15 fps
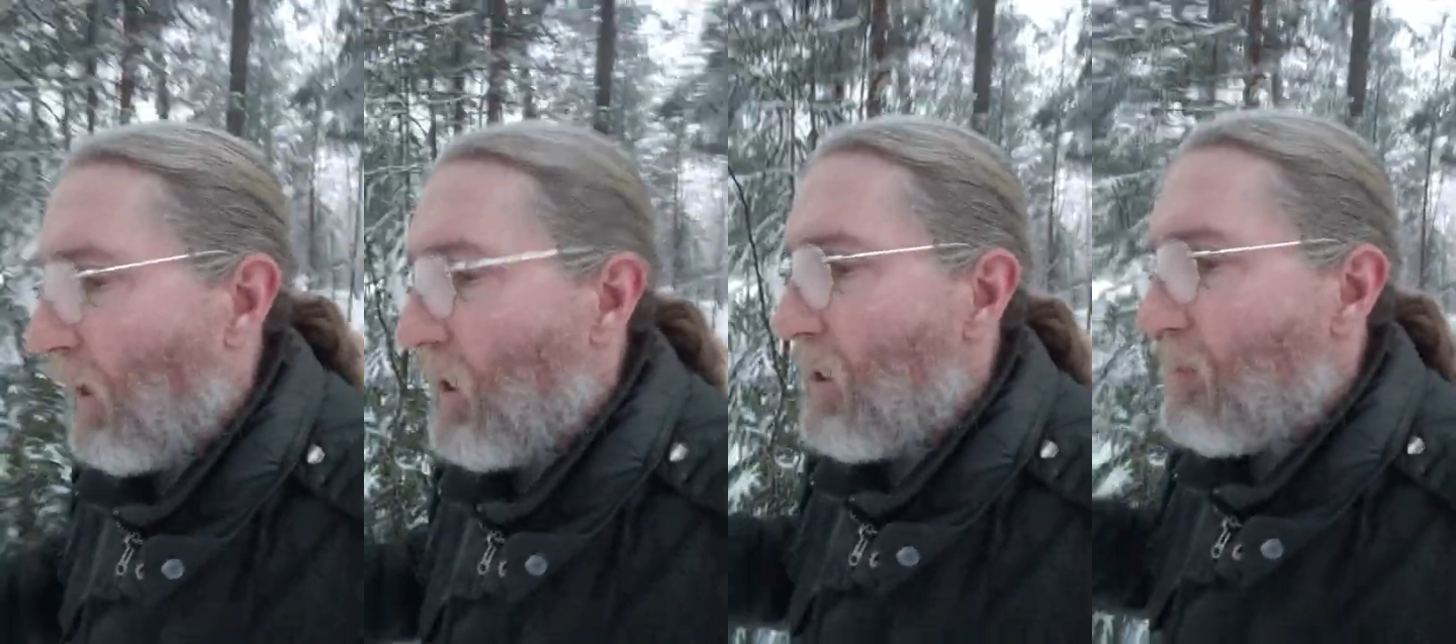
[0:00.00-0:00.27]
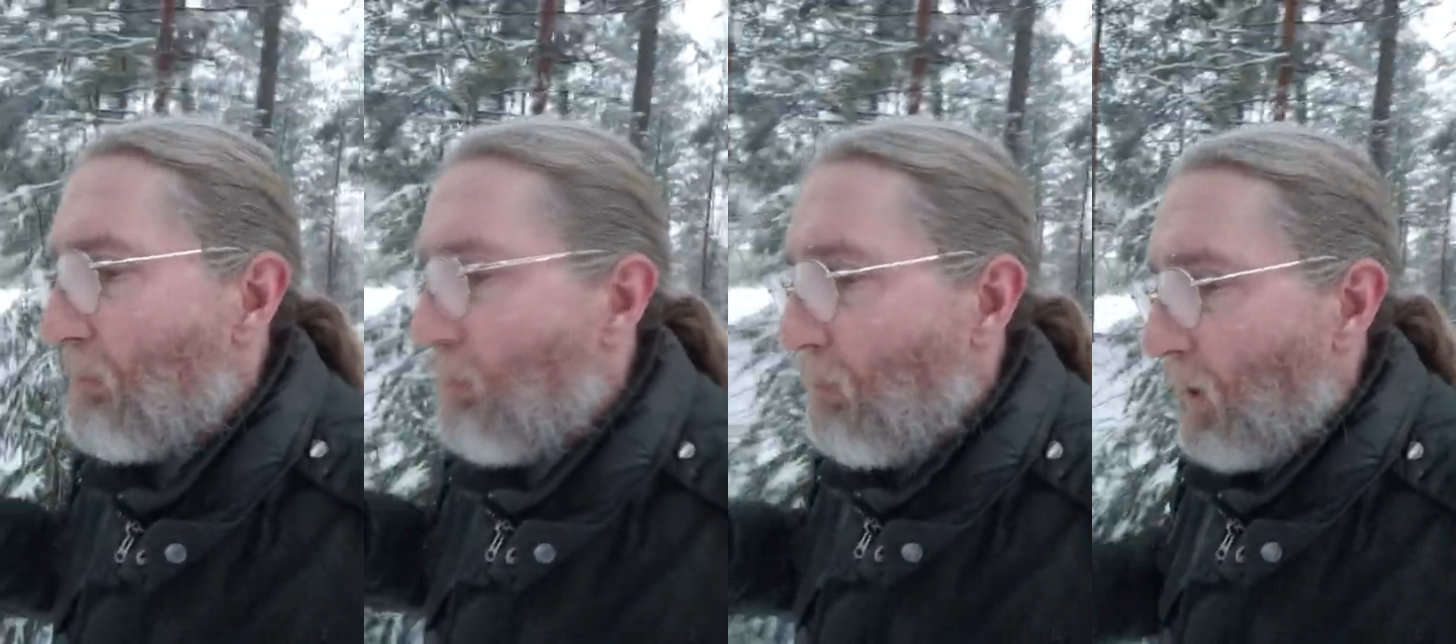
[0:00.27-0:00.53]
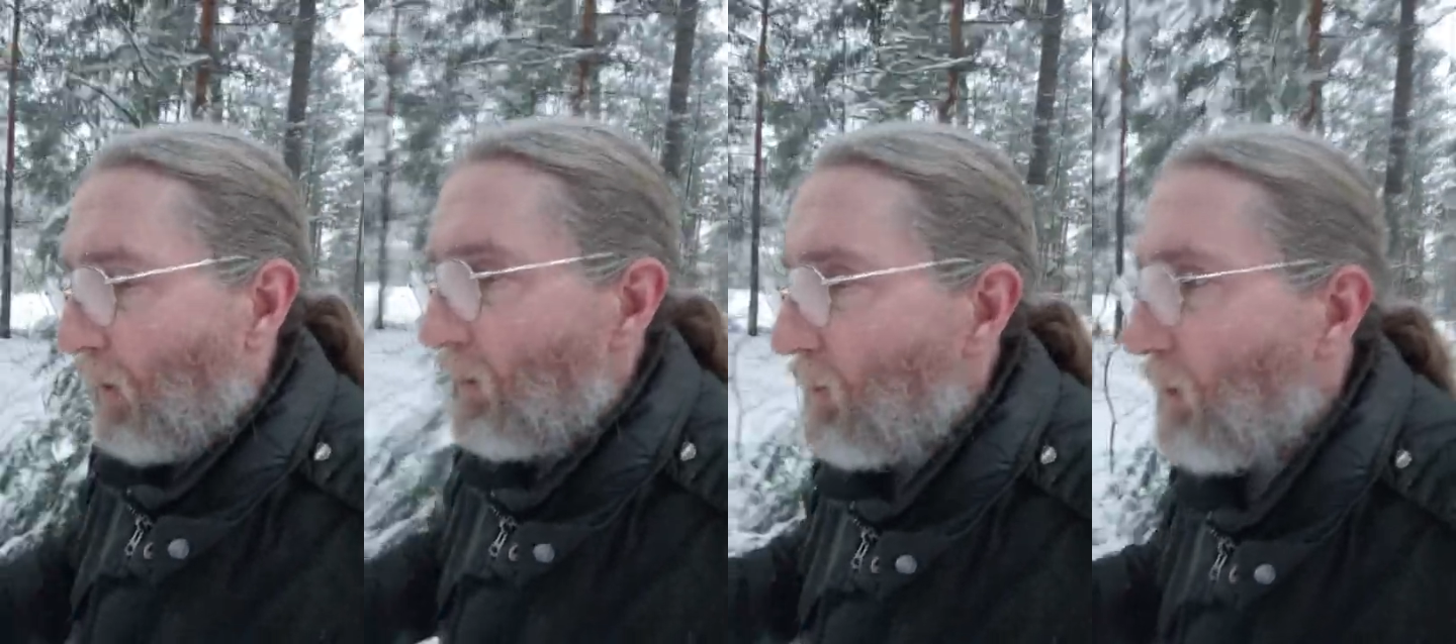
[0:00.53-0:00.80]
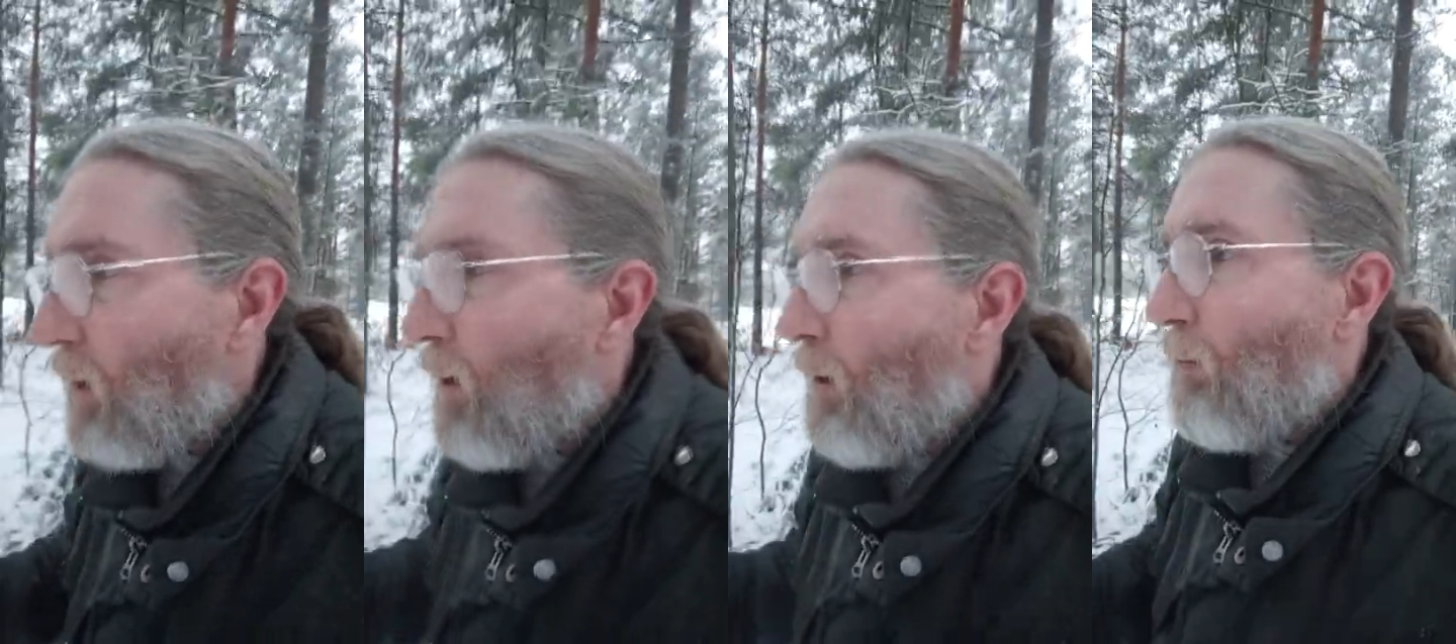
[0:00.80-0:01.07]
is
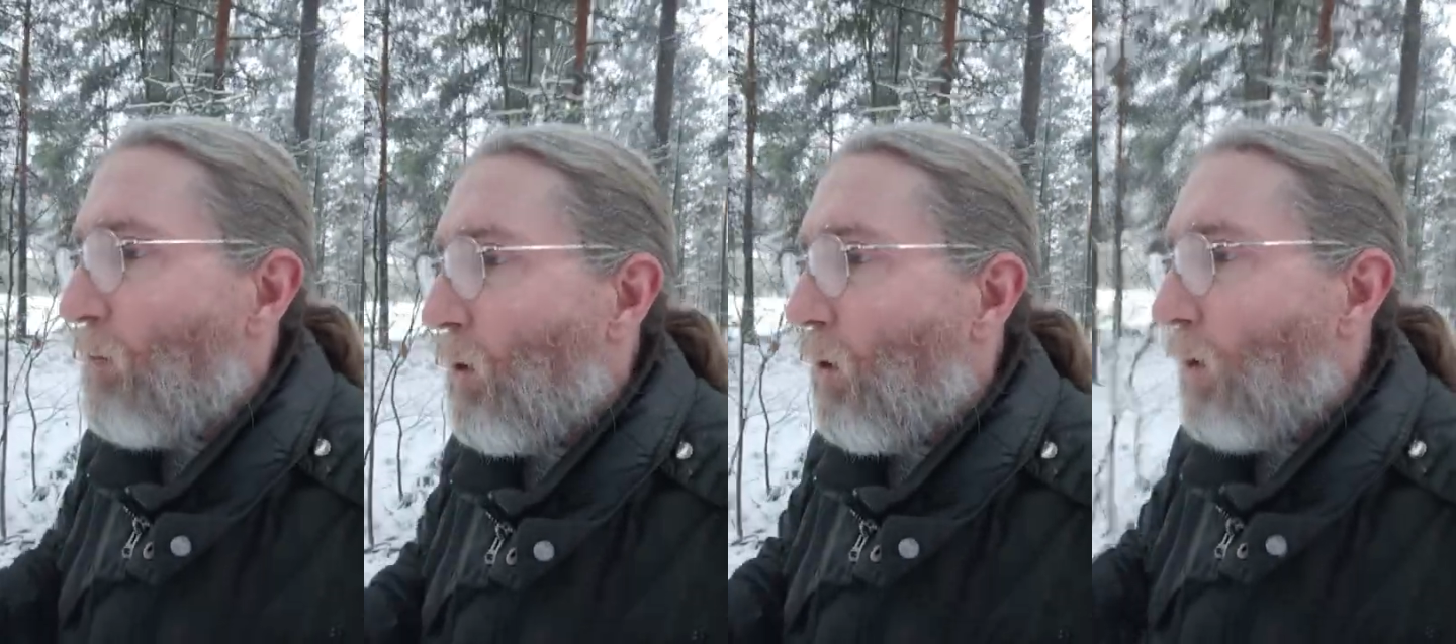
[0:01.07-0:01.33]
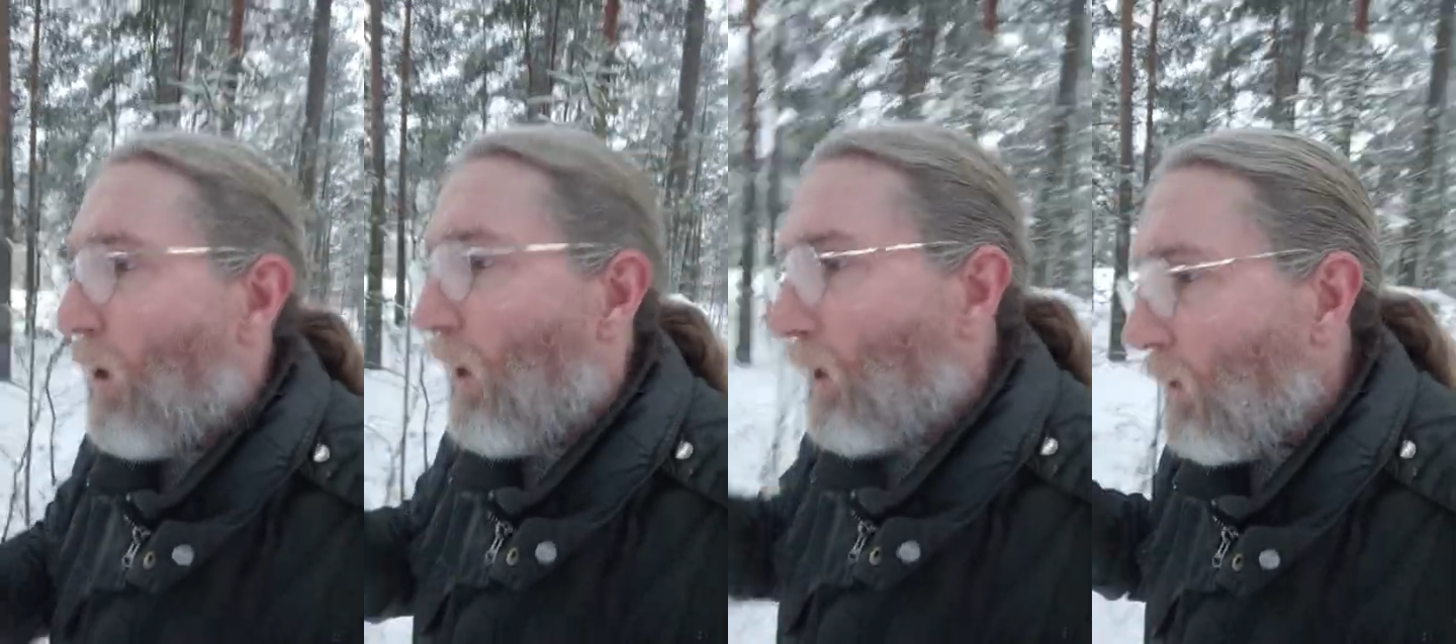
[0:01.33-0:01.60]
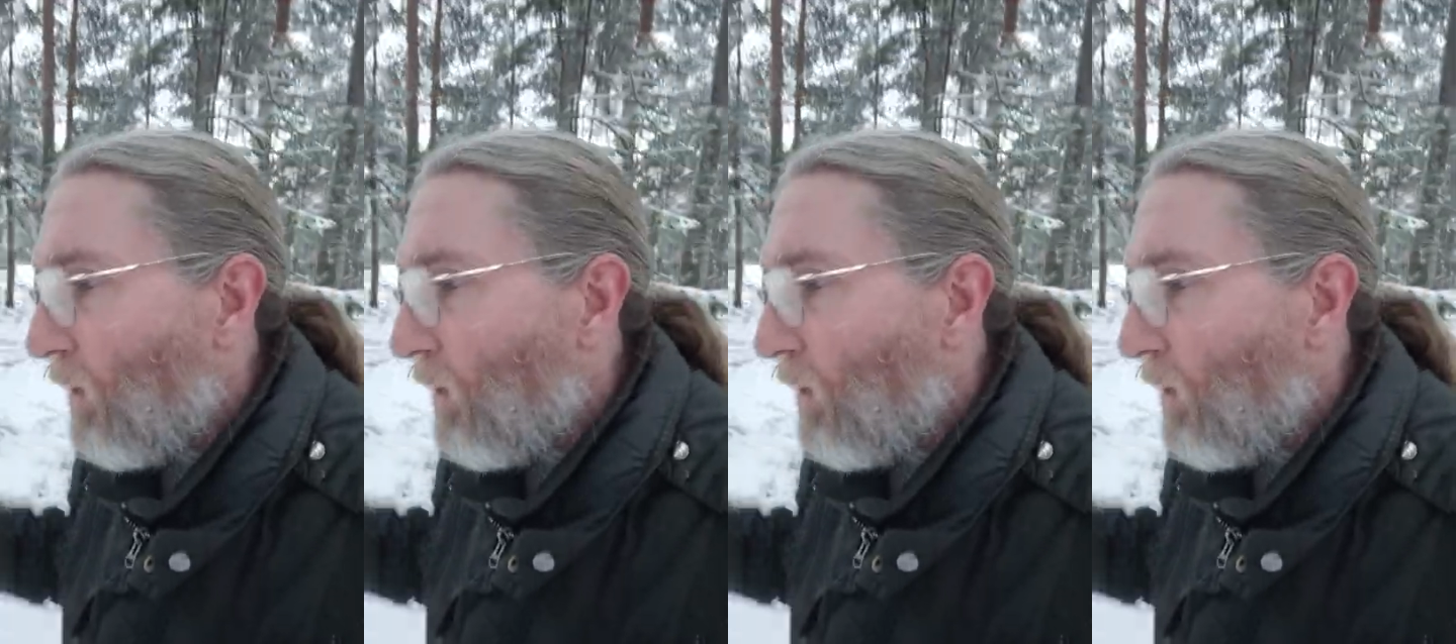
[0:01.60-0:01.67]
much more